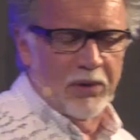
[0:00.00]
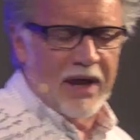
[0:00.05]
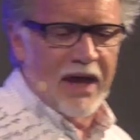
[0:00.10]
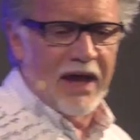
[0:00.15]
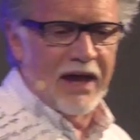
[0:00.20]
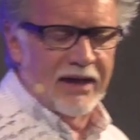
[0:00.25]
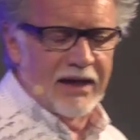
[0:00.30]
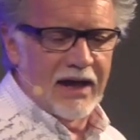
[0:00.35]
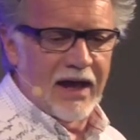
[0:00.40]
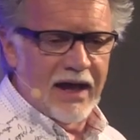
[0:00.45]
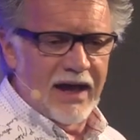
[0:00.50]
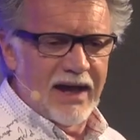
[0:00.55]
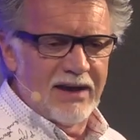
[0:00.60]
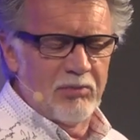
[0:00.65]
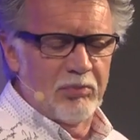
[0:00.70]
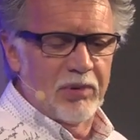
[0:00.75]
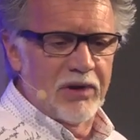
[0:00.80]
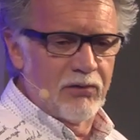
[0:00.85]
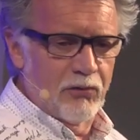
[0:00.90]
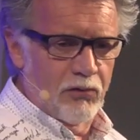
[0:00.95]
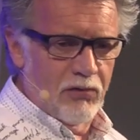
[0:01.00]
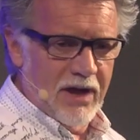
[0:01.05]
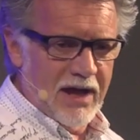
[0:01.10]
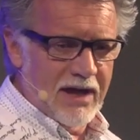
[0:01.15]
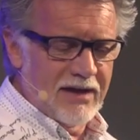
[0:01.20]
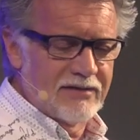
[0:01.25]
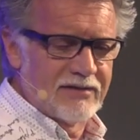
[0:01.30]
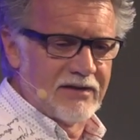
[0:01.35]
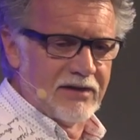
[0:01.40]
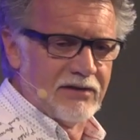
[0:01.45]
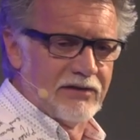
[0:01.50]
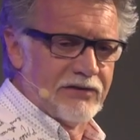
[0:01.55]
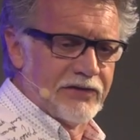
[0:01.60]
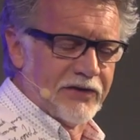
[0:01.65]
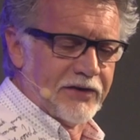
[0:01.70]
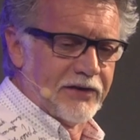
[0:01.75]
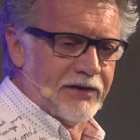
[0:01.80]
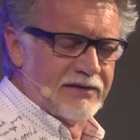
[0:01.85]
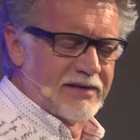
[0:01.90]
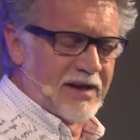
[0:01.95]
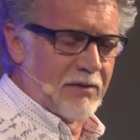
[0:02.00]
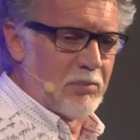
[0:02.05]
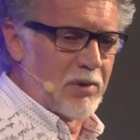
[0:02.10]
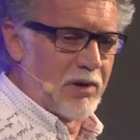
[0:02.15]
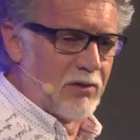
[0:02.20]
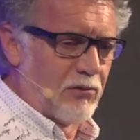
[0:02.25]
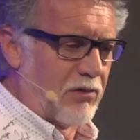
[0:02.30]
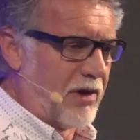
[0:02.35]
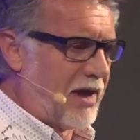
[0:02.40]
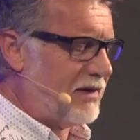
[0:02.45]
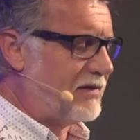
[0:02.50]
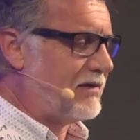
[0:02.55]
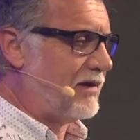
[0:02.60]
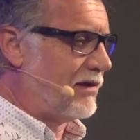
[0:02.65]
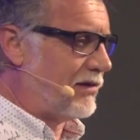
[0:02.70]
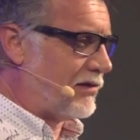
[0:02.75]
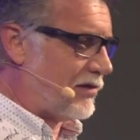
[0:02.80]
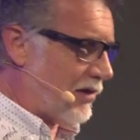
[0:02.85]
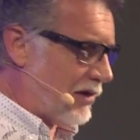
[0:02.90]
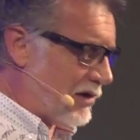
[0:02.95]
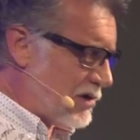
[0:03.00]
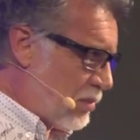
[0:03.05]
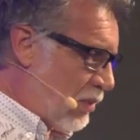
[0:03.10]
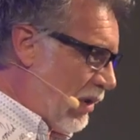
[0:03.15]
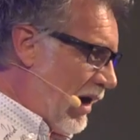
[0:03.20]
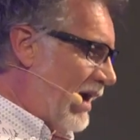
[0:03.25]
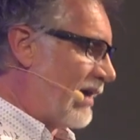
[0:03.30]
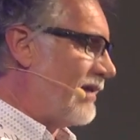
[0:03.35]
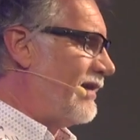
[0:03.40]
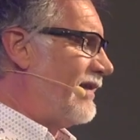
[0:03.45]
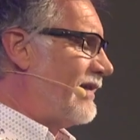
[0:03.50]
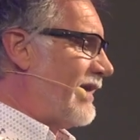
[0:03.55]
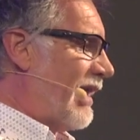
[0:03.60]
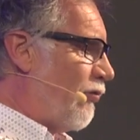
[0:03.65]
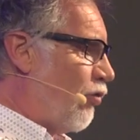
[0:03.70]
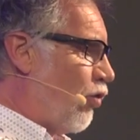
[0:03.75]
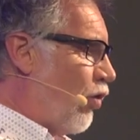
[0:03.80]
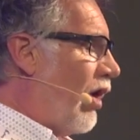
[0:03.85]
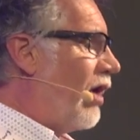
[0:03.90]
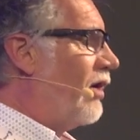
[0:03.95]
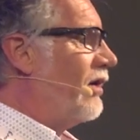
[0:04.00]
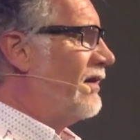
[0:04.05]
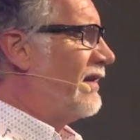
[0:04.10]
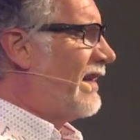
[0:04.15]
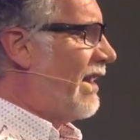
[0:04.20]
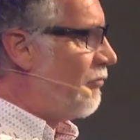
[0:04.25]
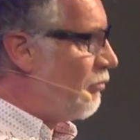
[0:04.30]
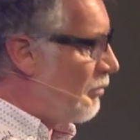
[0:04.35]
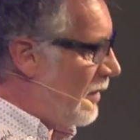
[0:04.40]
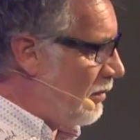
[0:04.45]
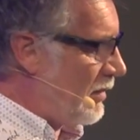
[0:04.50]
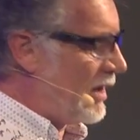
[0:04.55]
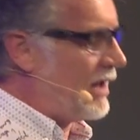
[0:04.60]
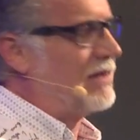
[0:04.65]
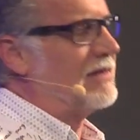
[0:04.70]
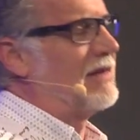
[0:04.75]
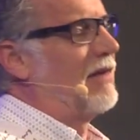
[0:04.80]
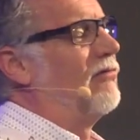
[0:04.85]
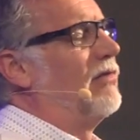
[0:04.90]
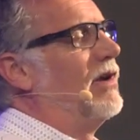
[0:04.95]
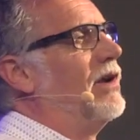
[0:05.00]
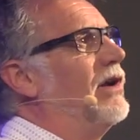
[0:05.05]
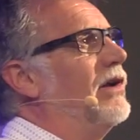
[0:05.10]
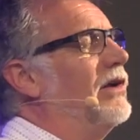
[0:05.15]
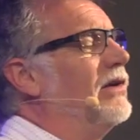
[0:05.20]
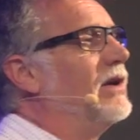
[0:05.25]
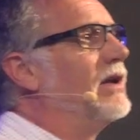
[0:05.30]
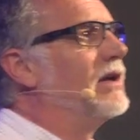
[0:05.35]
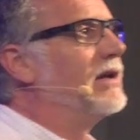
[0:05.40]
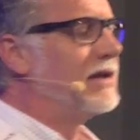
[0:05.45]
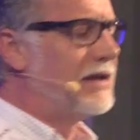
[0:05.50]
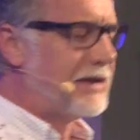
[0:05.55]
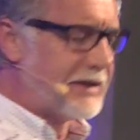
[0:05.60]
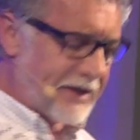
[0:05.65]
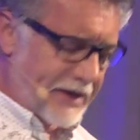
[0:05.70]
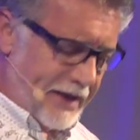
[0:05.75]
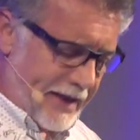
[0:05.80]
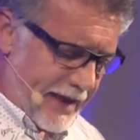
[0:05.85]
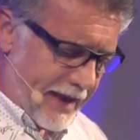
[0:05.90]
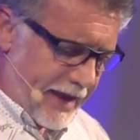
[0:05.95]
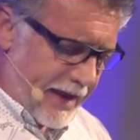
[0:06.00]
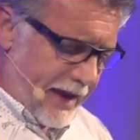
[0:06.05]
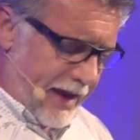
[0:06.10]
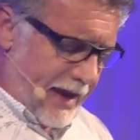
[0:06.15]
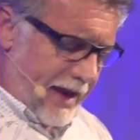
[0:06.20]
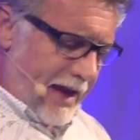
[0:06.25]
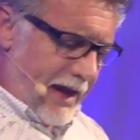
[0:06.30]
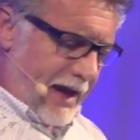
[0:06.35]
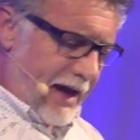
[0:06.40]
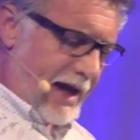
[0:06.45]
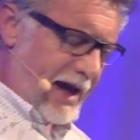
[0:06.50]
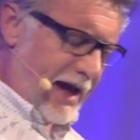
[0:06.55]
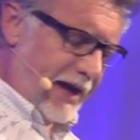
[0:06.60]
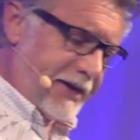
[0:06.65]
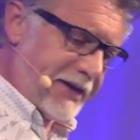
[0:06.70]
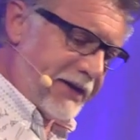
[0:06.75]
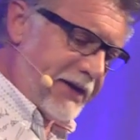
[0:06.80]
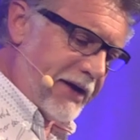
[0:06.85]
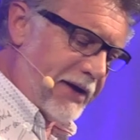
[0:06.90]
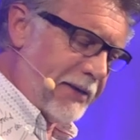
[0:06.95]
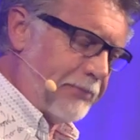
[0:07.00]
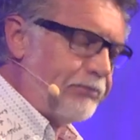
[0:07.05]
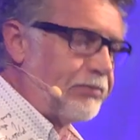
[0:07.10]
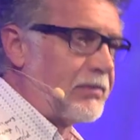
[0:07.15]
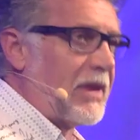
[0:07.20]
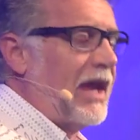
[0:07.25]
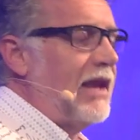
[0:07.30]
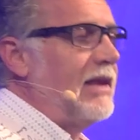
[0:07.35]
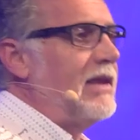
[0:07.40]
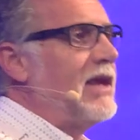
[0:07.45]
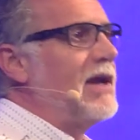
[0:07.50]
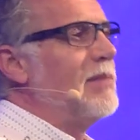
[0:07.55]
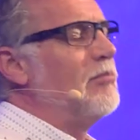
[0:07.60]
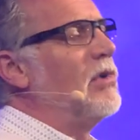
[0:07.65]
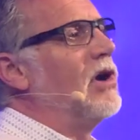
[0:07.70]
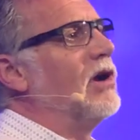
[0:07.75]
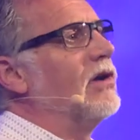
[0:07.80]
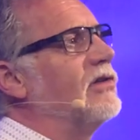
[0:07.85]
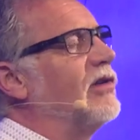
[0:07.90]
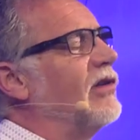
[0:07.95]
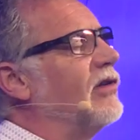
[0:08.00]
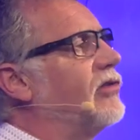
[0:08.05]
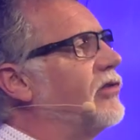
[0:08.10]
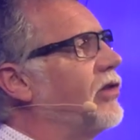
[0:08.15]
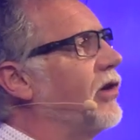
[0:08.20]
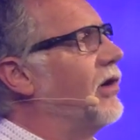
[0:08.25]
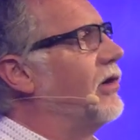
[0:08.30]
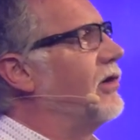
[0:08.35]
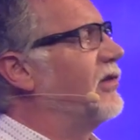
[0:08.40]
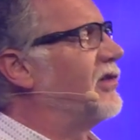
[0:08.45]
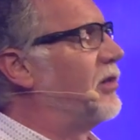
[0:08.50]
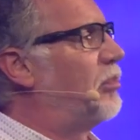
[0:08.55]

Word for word: I, I've been raised in church. I've been raised in church practice. I've watched, I've mimicked, I've learned. And um, in the emerging church, the